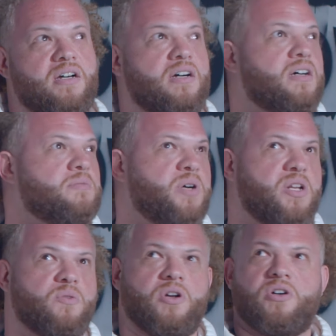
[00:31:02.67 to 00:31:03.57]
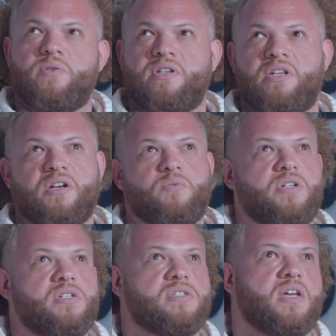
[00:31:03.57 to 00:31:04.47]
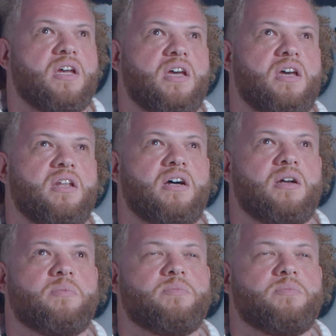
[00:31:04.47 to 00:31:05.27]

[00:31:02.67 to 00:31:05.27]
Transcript: uh Buddy Rowe in there once. I had okay.